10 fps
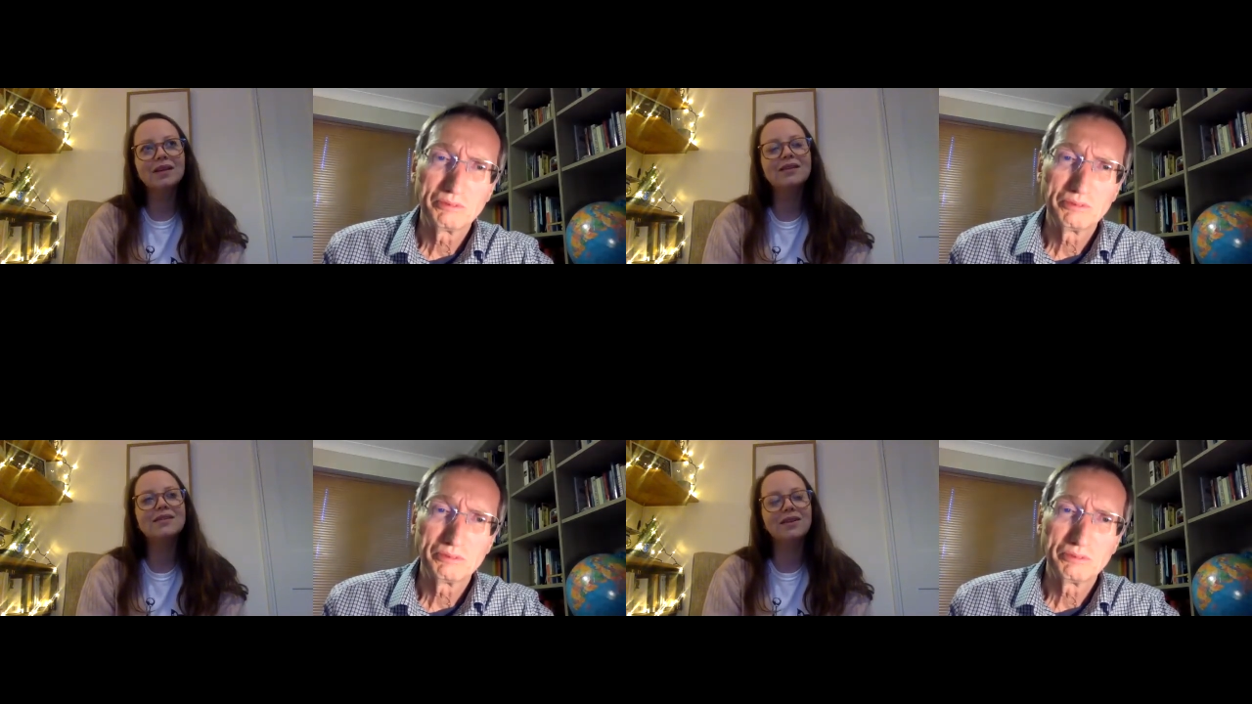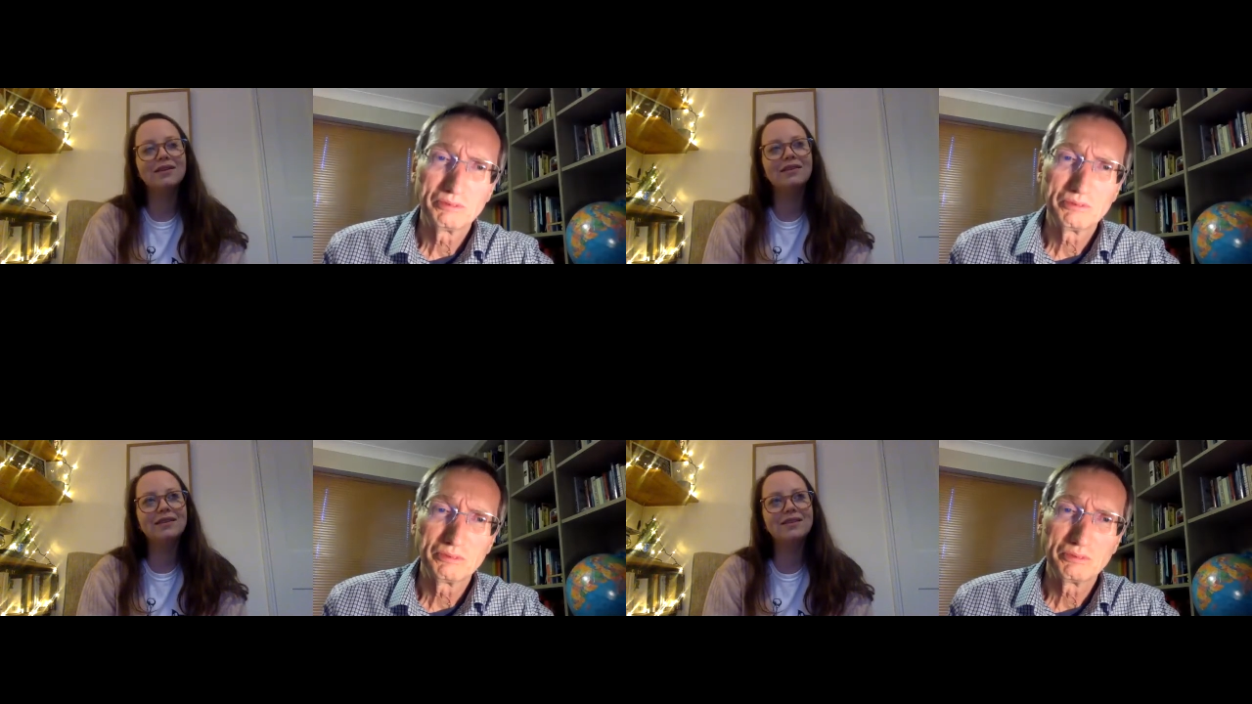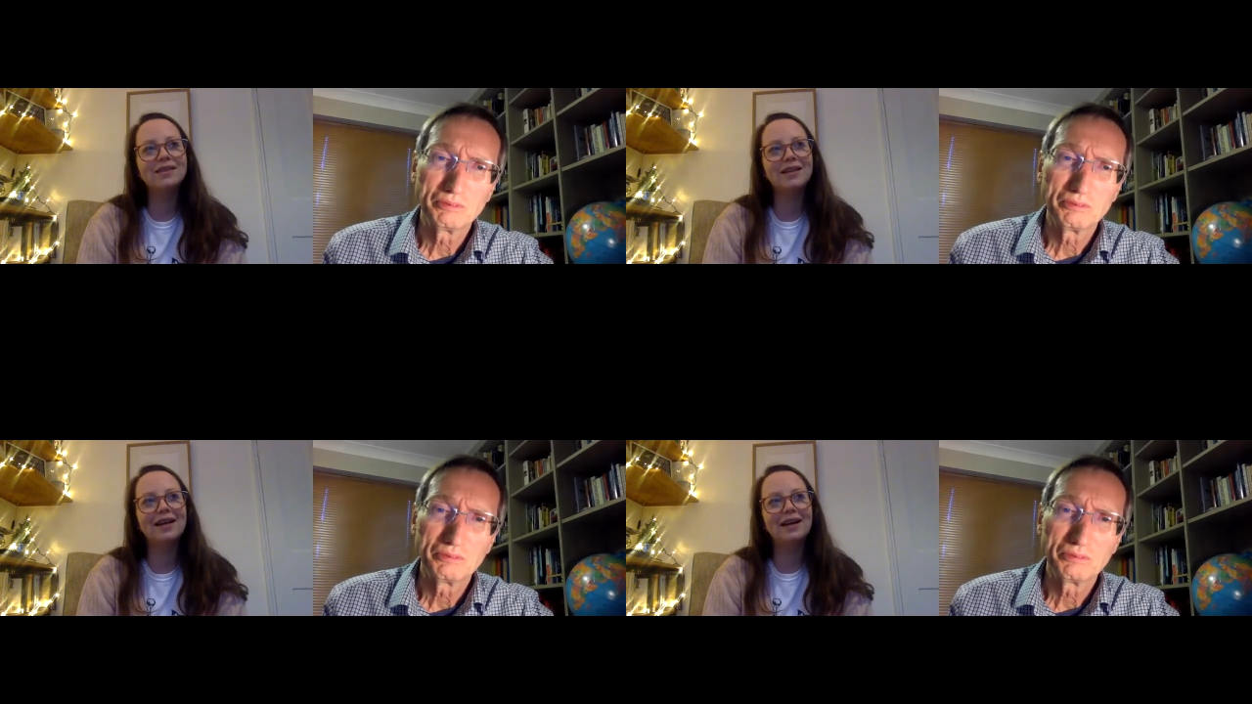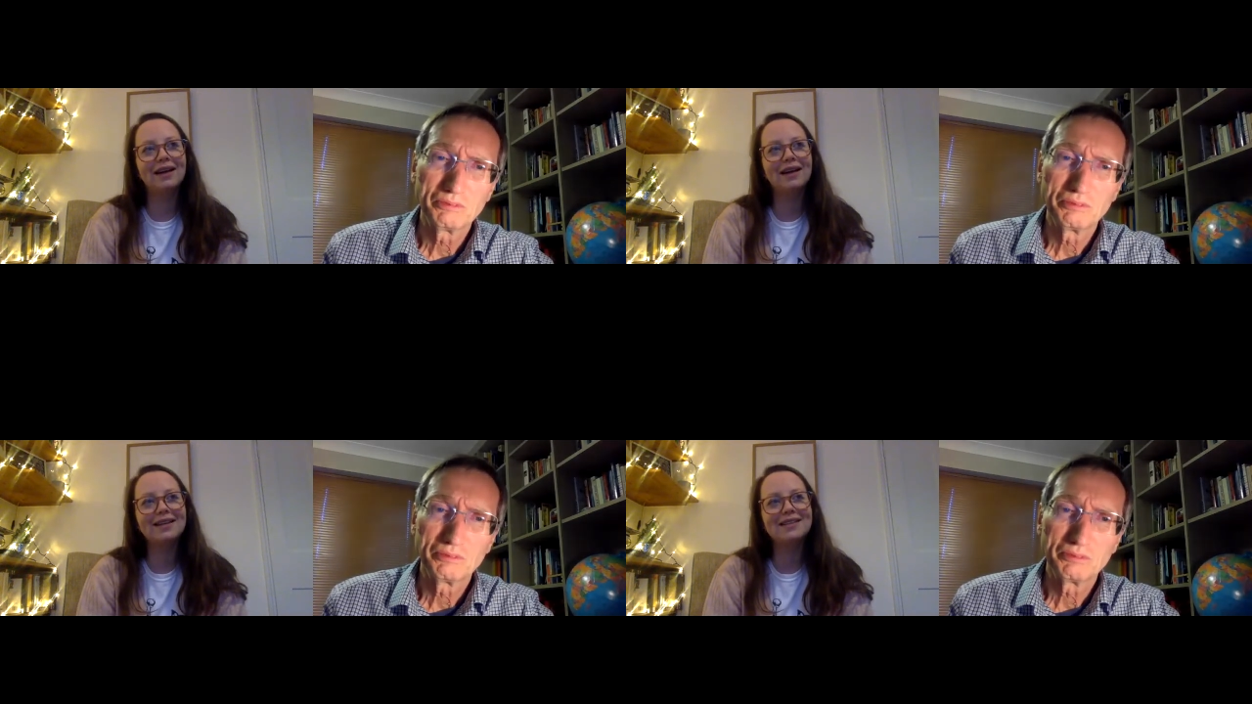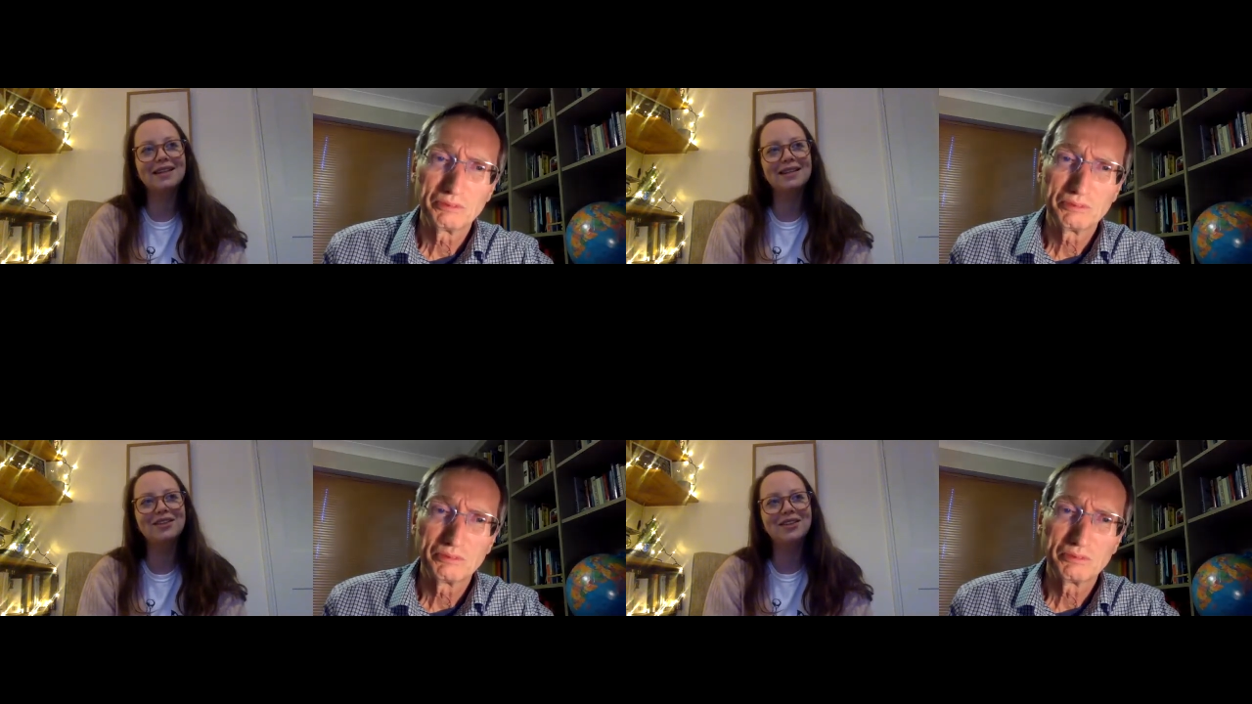Speaker 1: so, so yeah, I guess
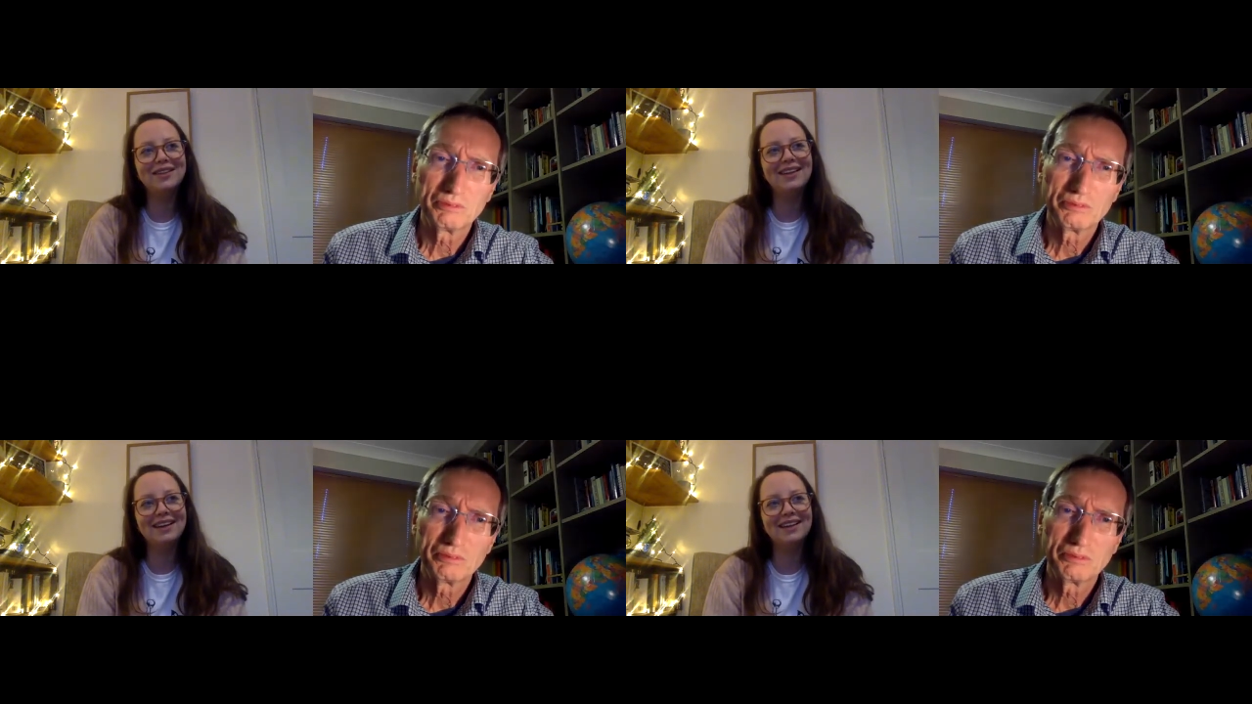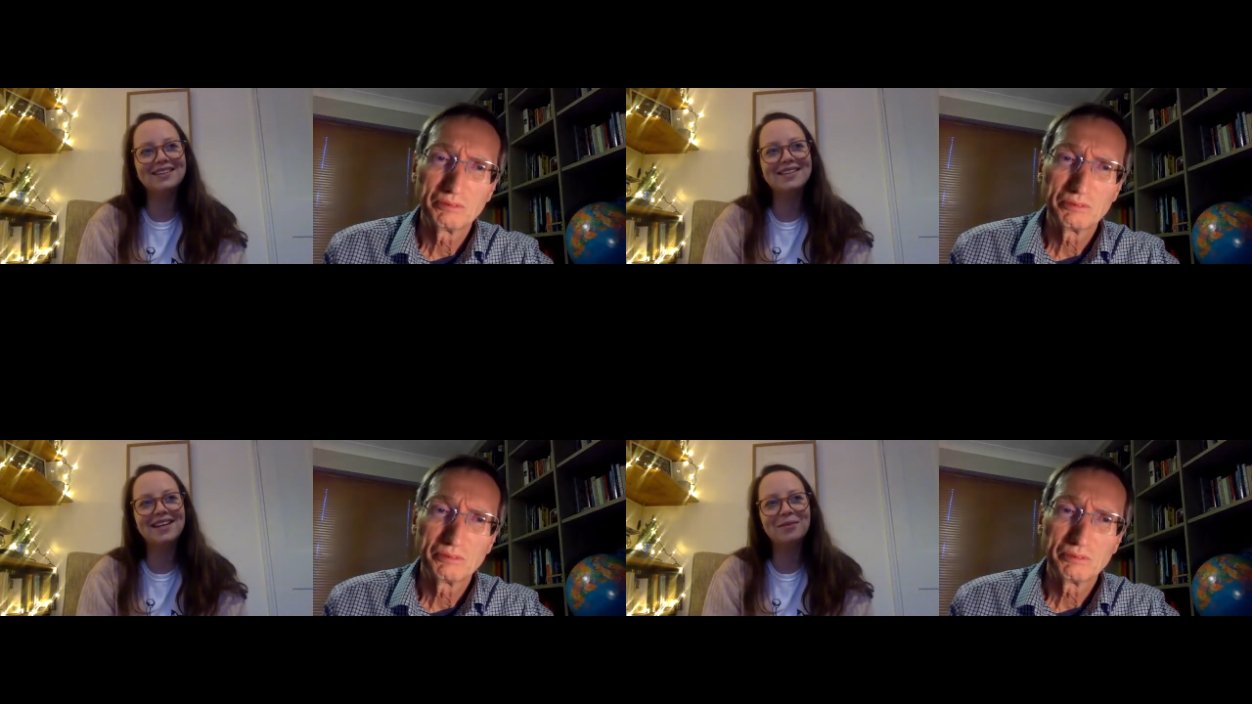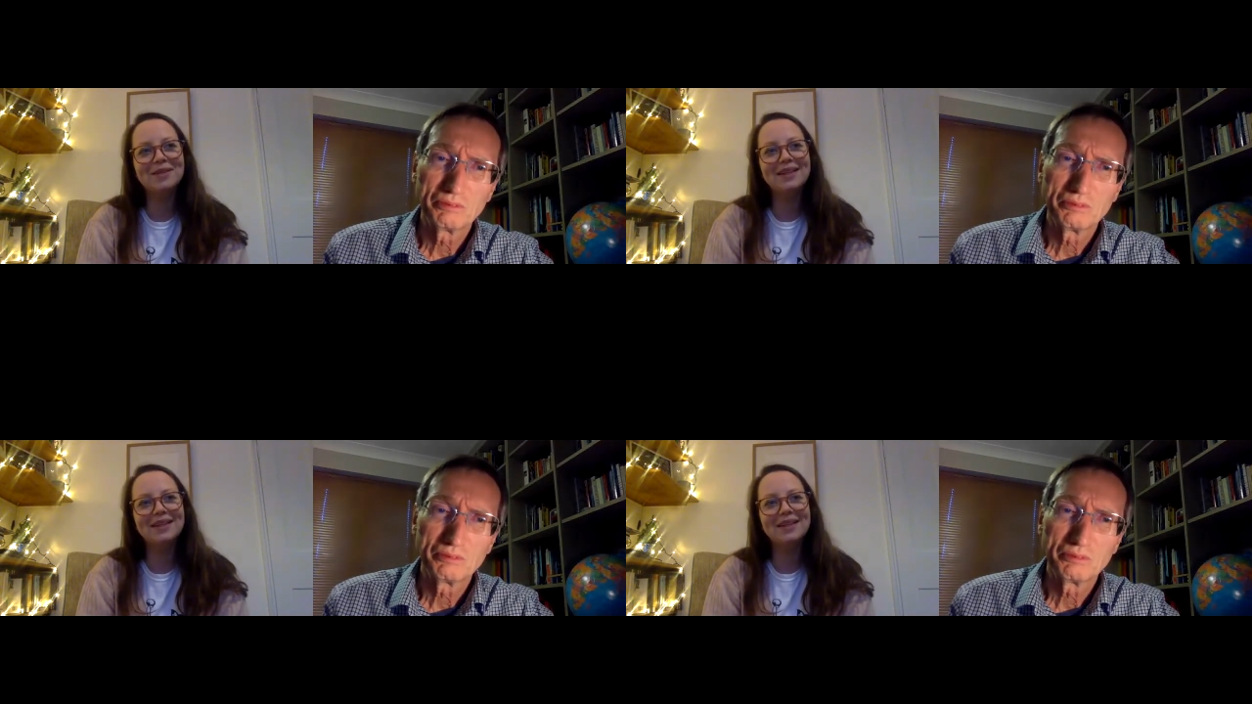then you yeah could say I'm